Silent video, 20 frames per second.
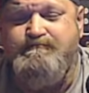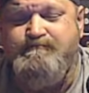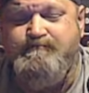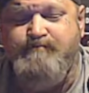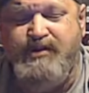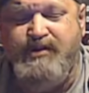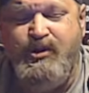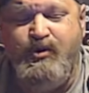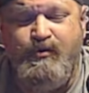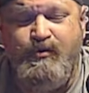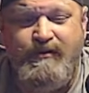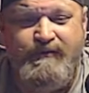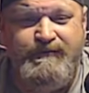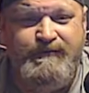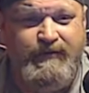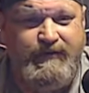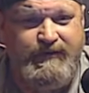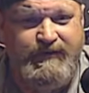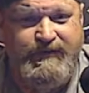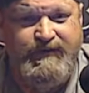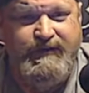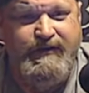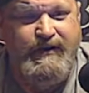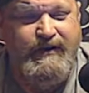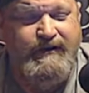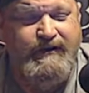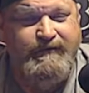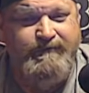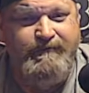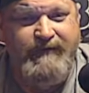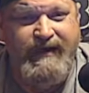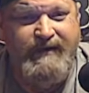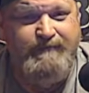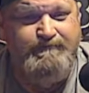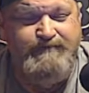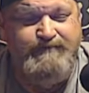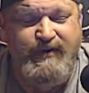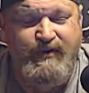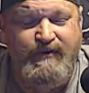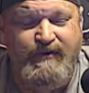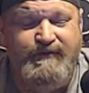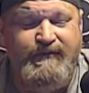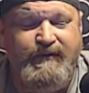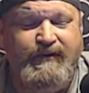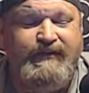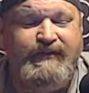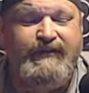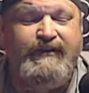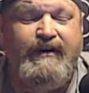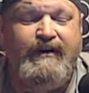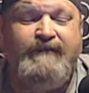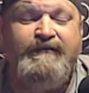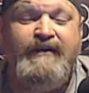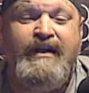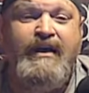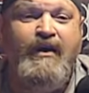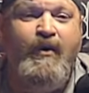Beautiful stuff, man. Beautiful stuff.